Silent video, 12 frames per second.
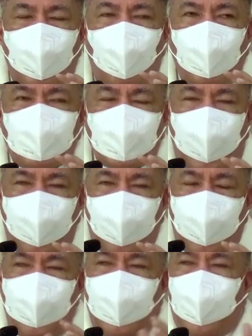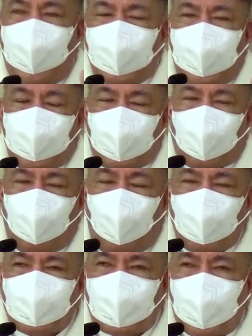usahay ang
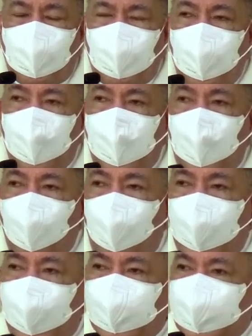enclosure walay